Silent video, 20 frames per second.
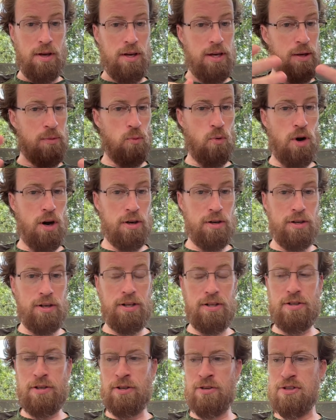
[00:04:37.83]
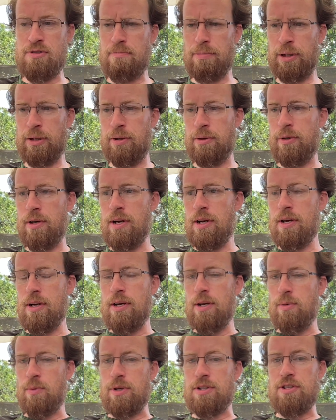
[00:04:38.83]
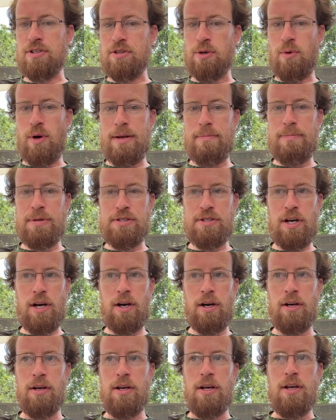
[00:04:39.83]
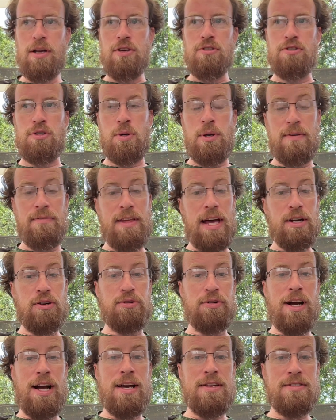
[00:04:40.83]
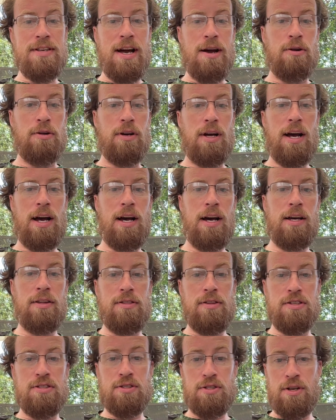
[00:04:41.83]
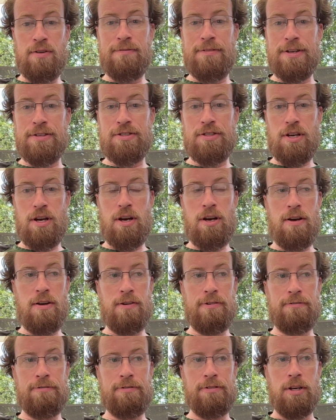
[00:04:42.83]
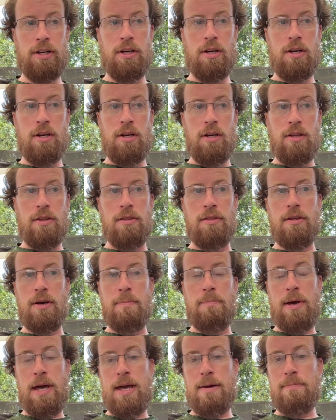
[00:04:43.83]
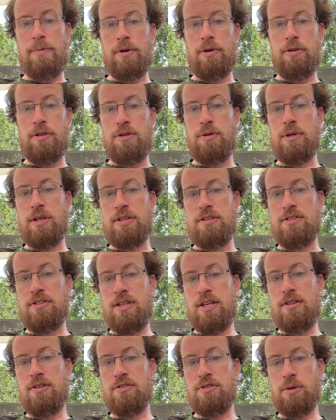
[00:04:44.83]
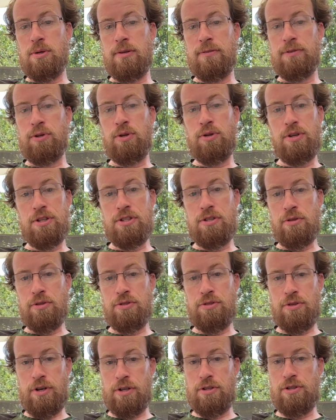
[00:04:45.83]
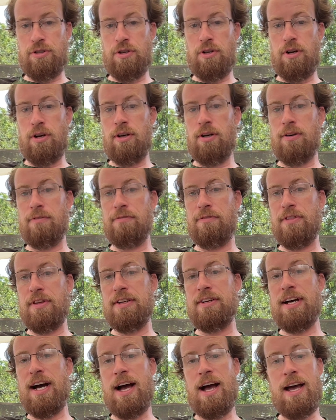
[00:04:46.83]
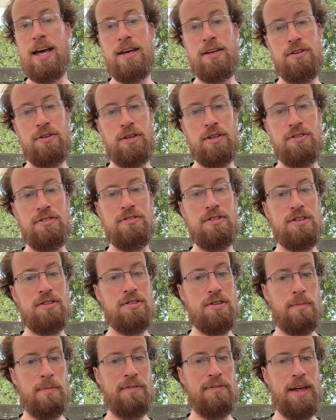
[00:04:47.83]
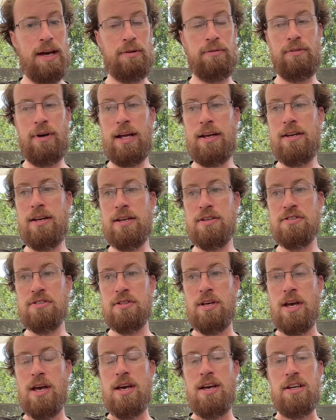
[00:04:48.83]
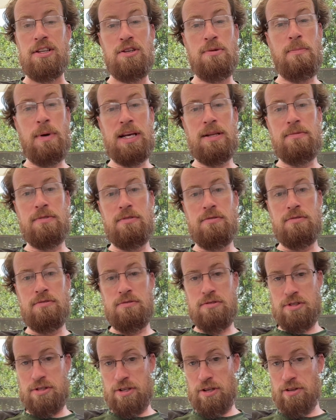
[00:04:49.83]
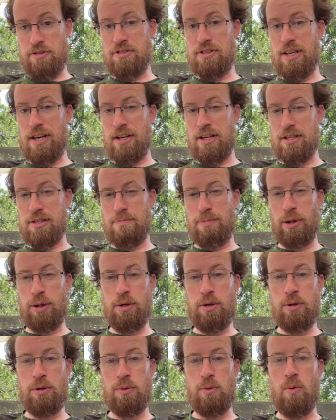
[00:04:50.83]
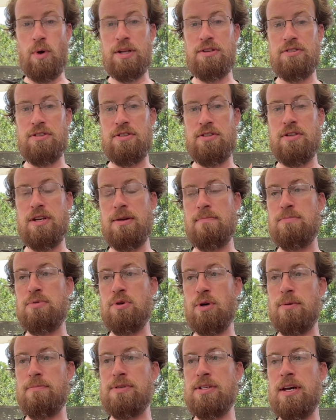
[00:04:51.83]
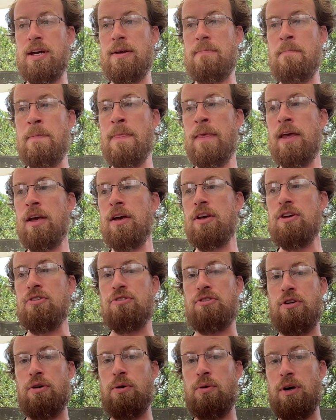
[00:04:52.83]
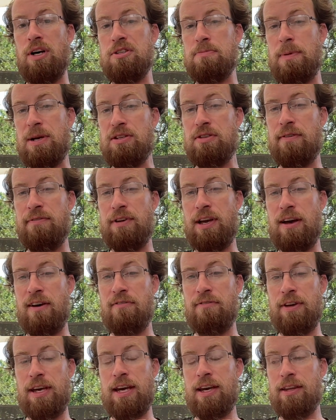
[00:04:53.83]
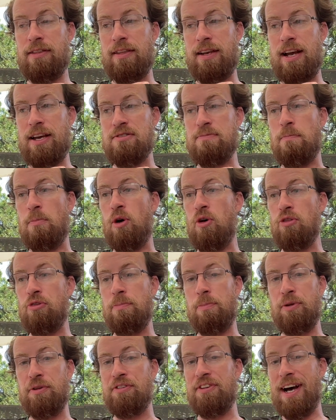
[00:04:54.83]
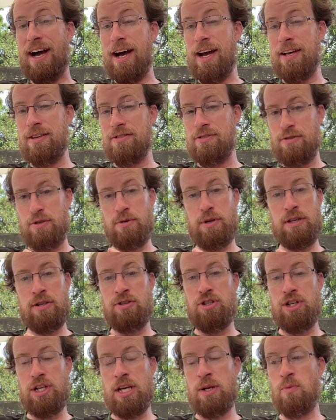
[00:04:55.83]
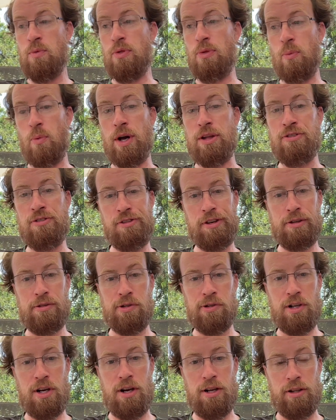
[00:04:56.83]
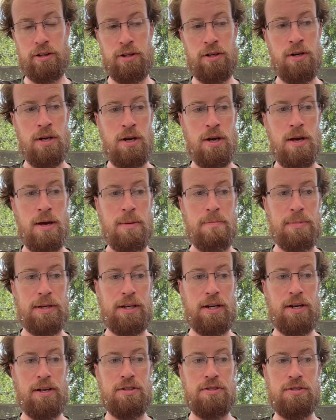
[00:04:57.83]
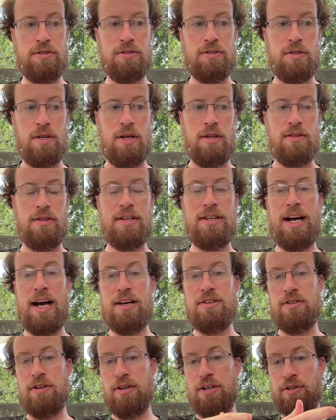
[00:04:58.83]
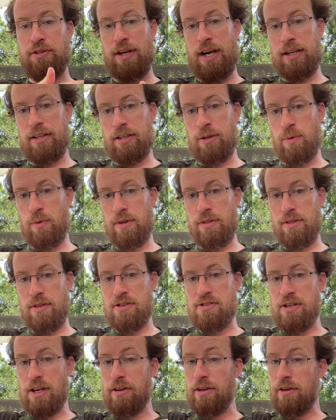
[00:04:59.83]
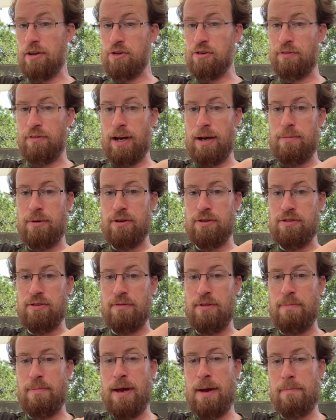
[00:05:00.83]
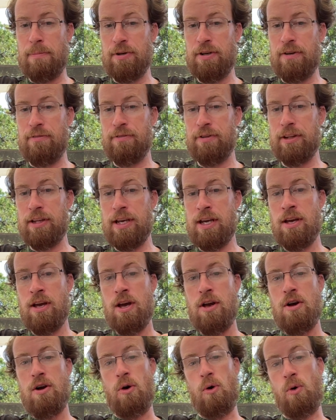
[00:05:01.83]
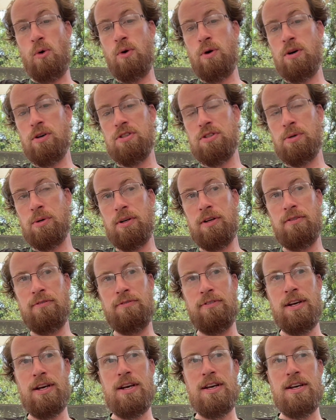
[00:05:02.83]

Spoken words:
in water and it turns blue, which is quite bizarre. So if that dries out on the surface of the paper, you can see the sort of crystal structure of the dye, and you can see some of that redness, and you might still see it as blue once it absorbs in. So especially if you have ink that has multiple dyes, you can sheen with one single color because the dyes are interacting with the cellulose fibers of the paper differently, or sort of